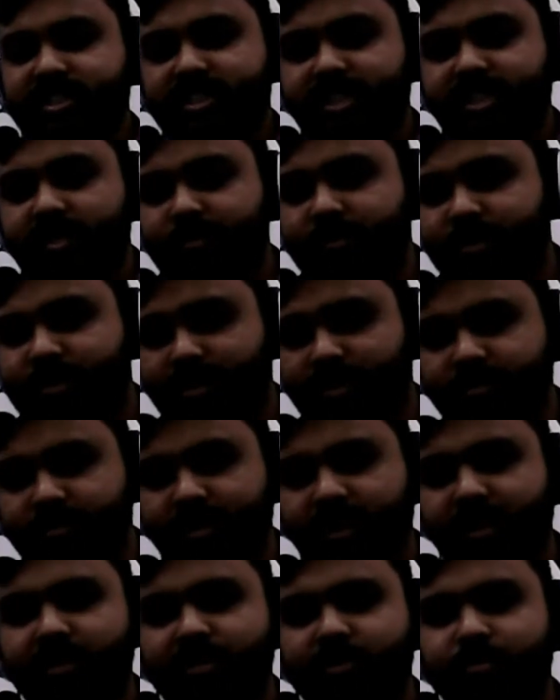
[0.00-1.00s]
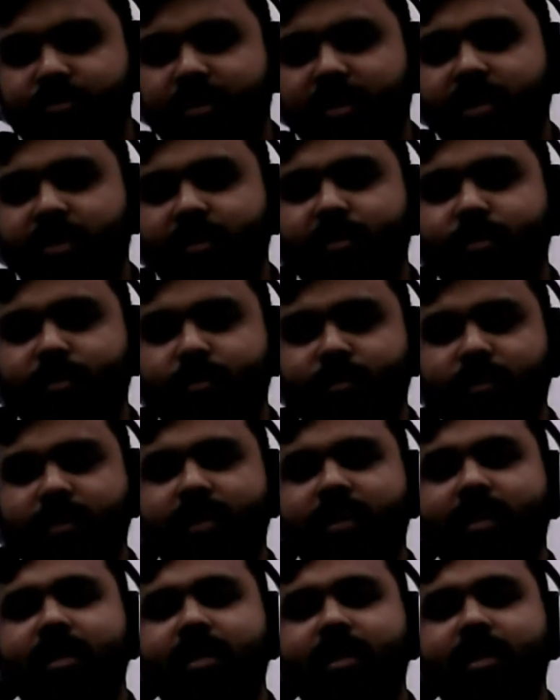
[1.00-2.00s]
session of the software. Today,
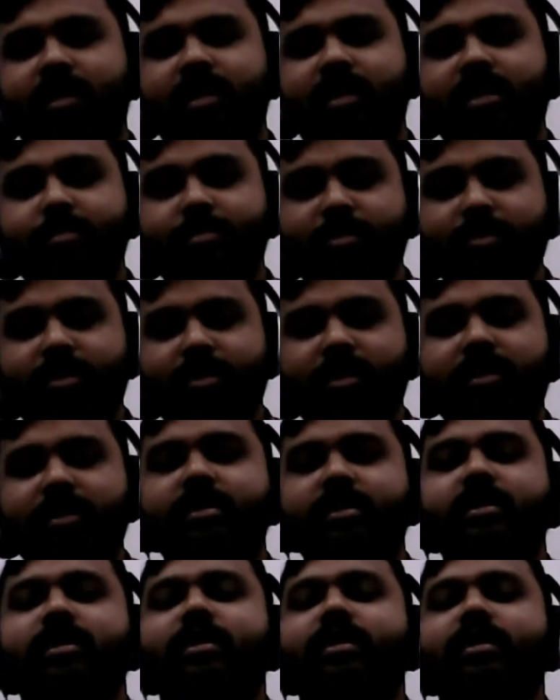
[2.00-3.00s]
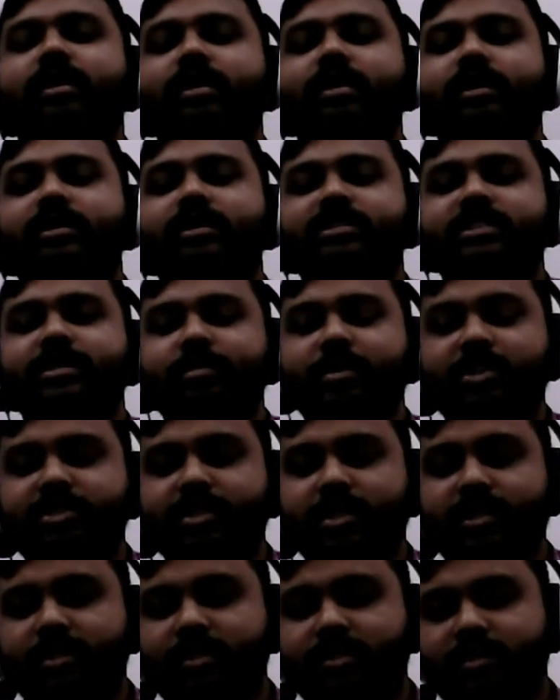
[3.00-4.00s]
we'll give you the
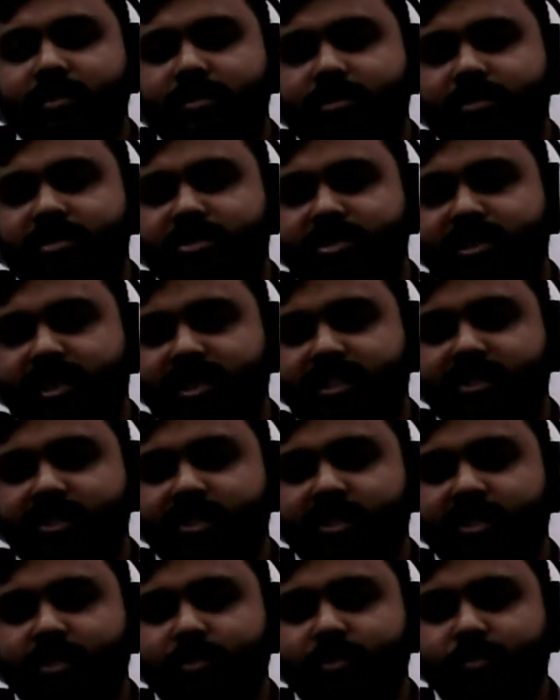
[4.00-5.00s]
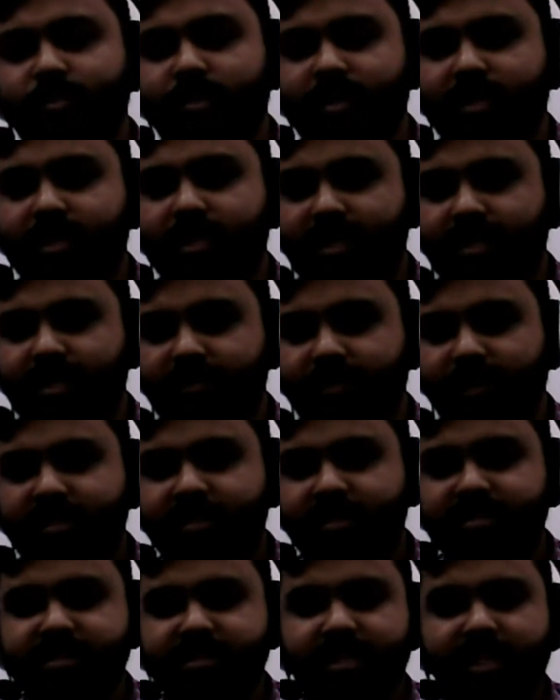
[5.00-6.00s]
simulation strategy for the TFET.
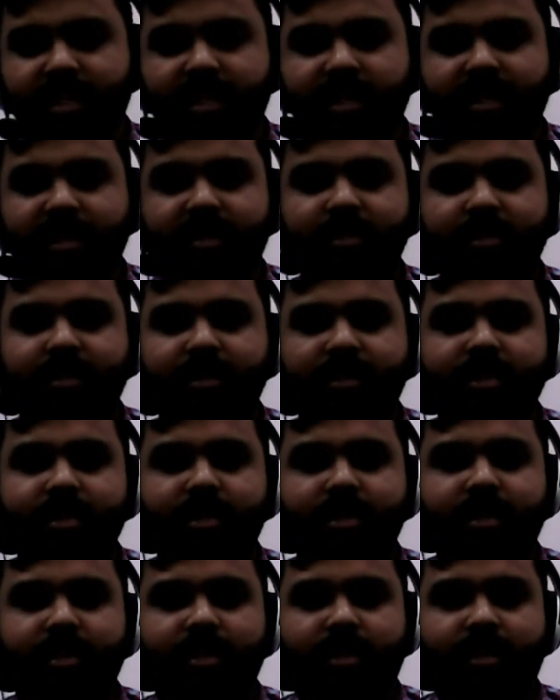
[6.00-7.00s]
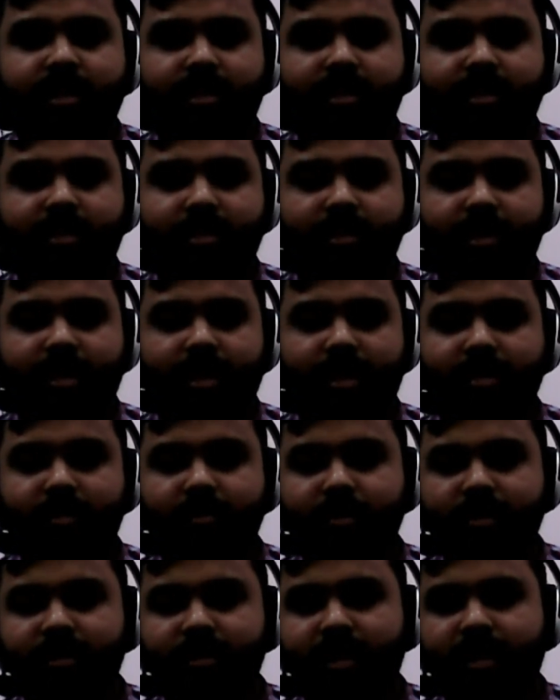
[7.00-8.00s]
And
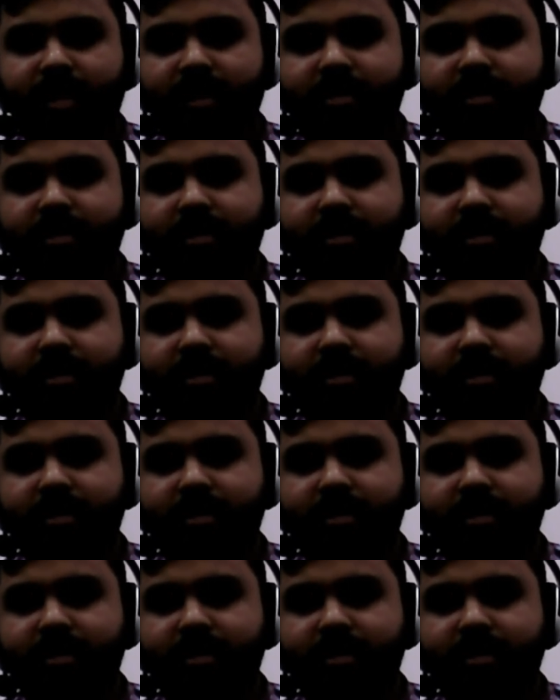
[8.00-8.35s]
along with that,